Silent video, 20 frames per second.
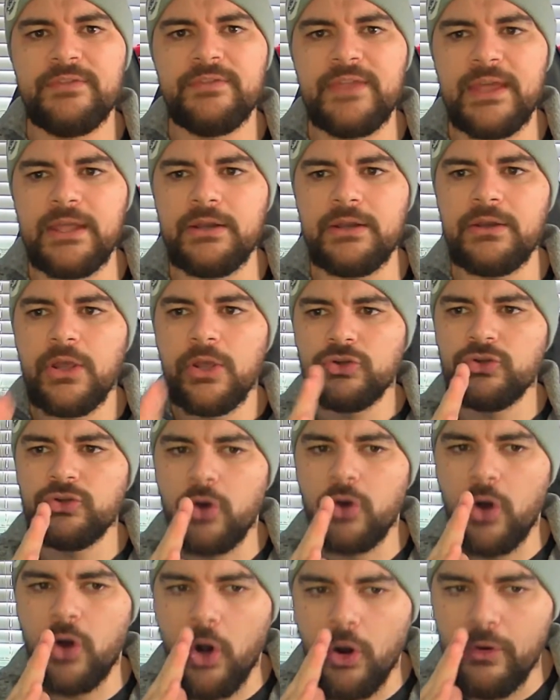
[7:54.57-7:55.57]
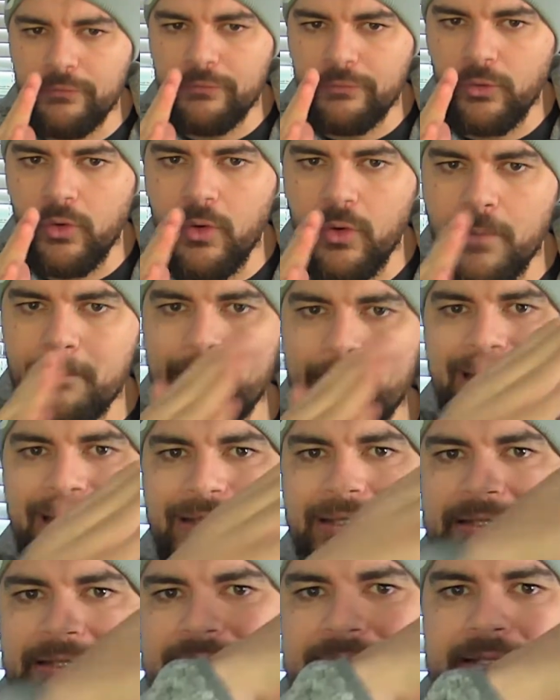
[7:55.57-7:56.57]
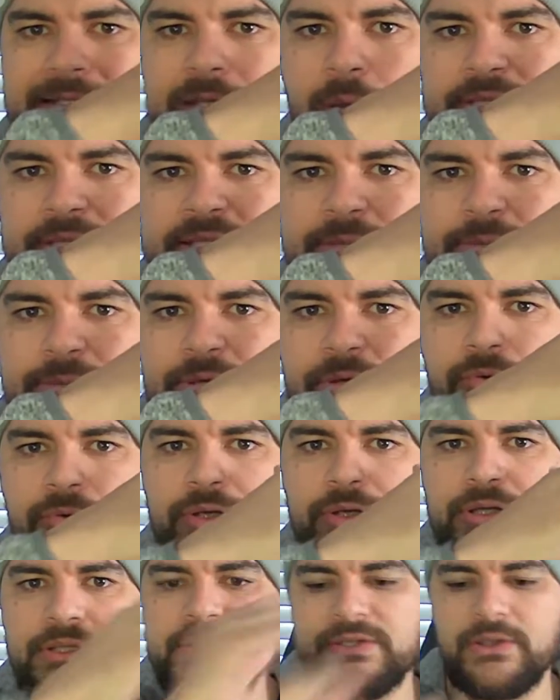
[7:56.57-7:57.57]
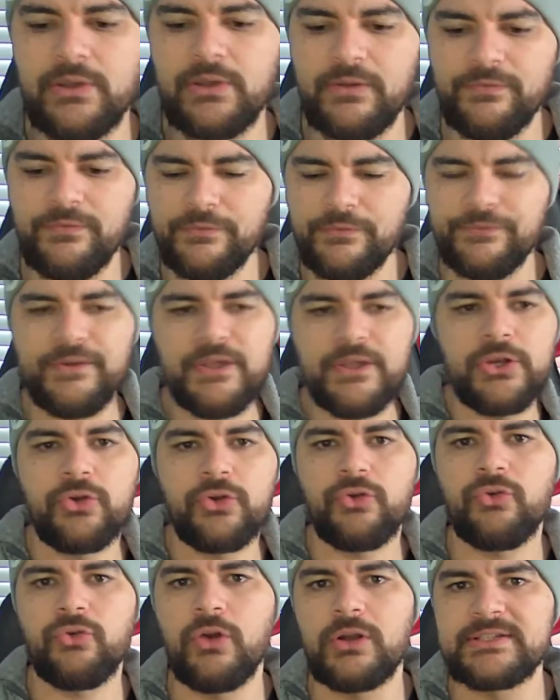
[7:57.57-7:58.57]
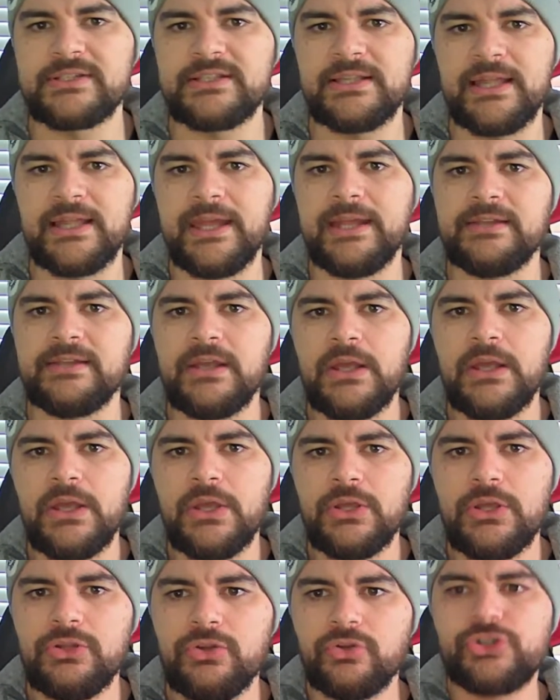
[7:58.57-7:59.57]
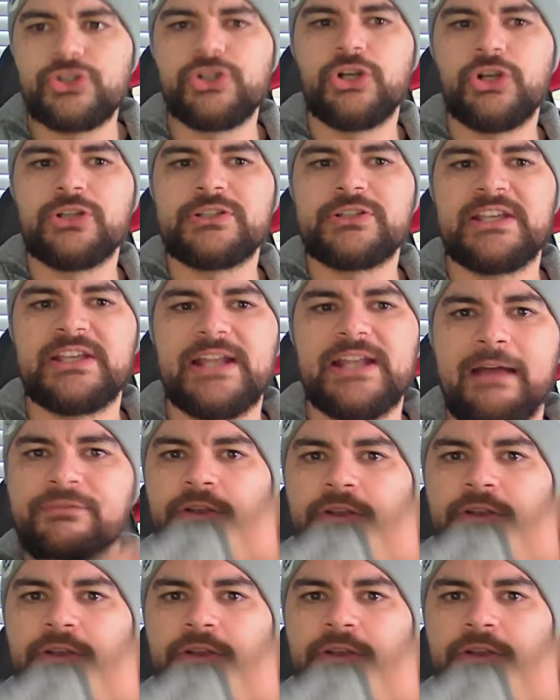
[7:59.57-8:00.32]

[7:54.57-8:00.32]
then your overall balance is going to be crooked. So if your feet are cross-legged, your shot's going to have